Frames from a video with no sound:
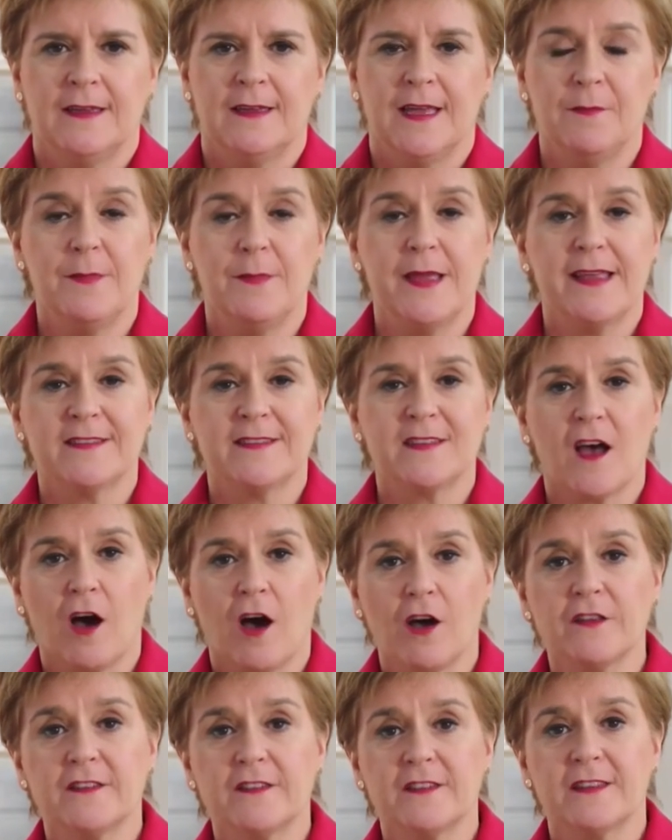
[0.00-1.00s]
It makes
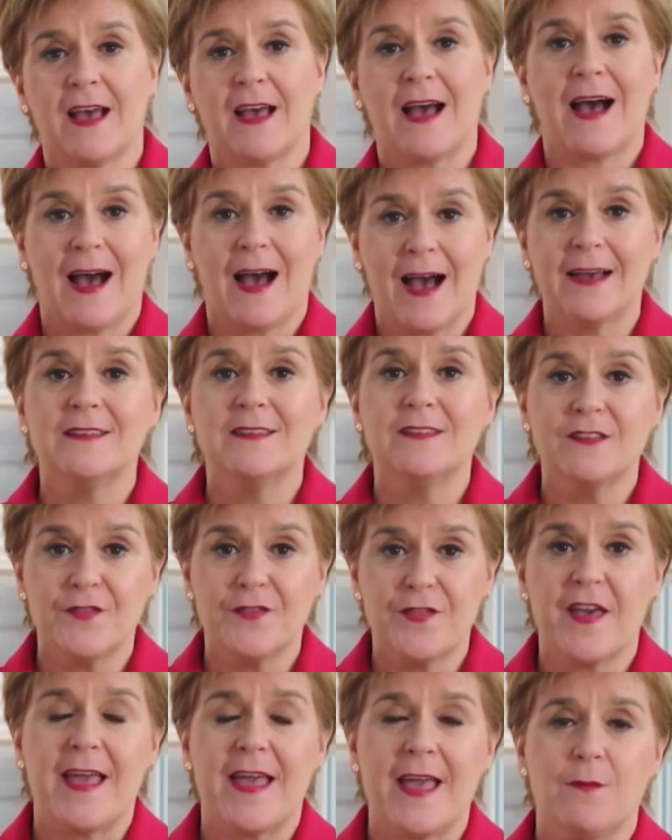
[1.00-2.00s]
us and
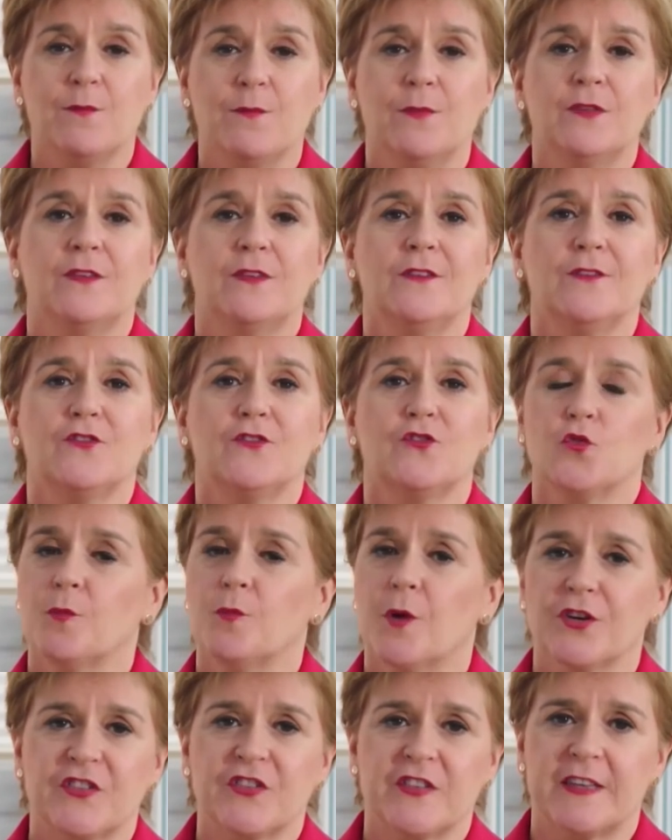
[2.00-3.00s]
them so
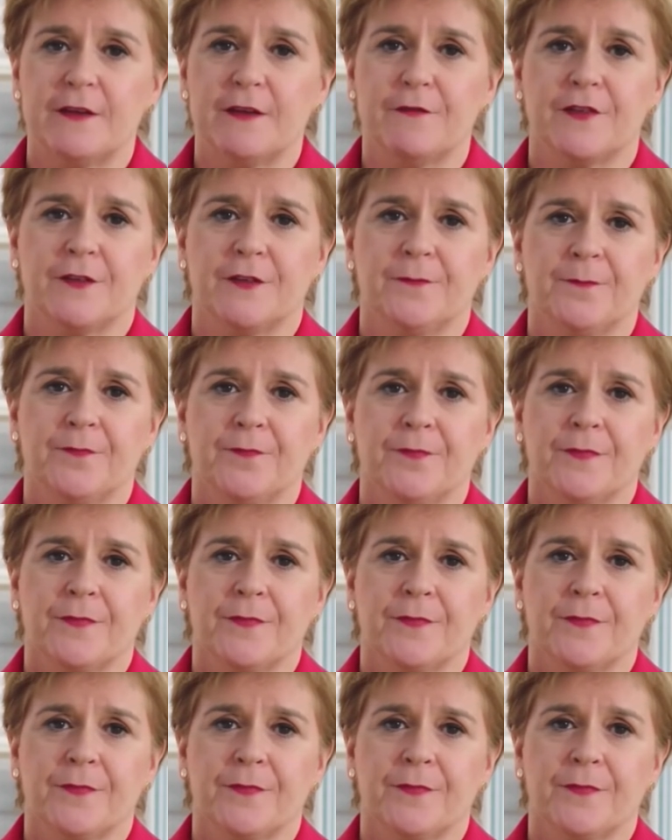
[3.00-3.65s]
much safer.